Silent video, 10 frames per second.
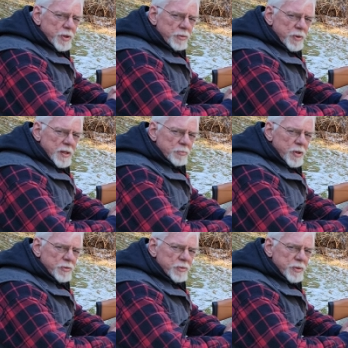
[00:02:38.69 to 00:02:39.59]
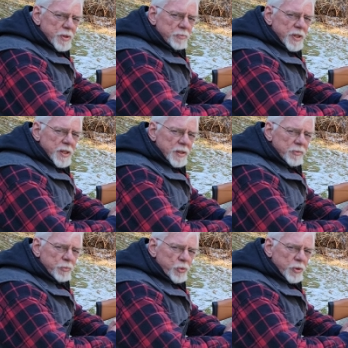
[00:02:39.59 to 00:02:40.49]
with a threaded muzzle you can make it
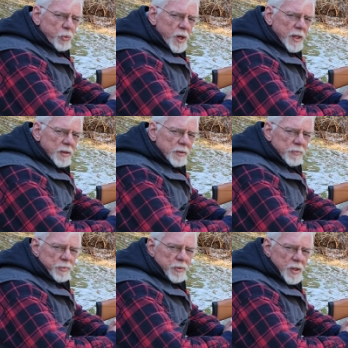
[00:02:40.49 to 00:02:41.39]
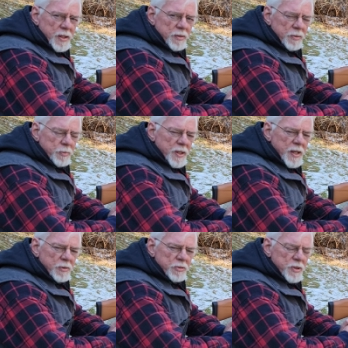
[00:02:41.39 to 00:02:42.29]
even more quiet if you'd like to, but
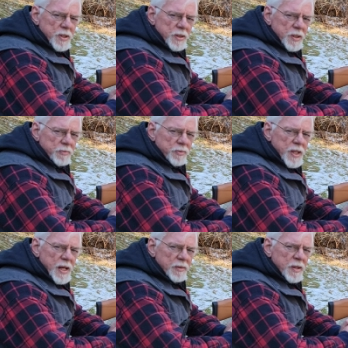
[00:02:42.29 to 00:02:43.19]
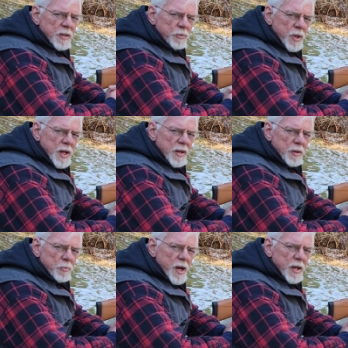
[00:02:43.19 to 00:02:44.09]
I don't see any need for that. Right out
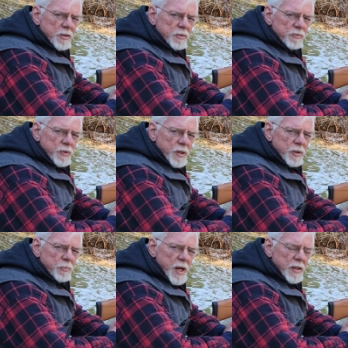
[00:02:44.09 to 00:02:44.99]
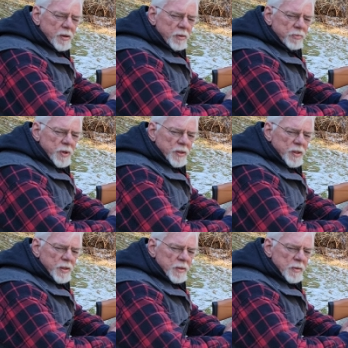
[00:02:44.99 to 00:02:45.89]
of the box it's very backyard
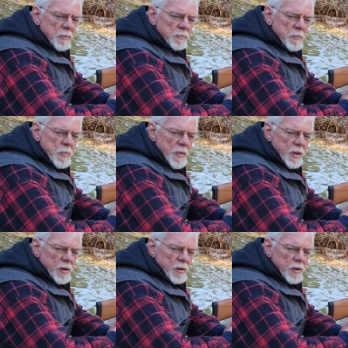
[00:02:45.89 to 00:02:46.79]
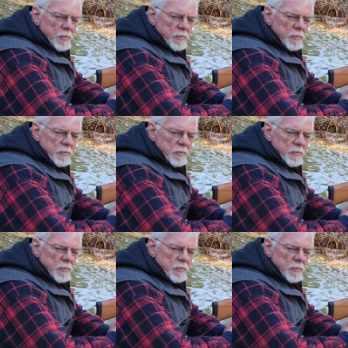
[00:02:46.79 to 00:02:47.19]
friendly. Uh,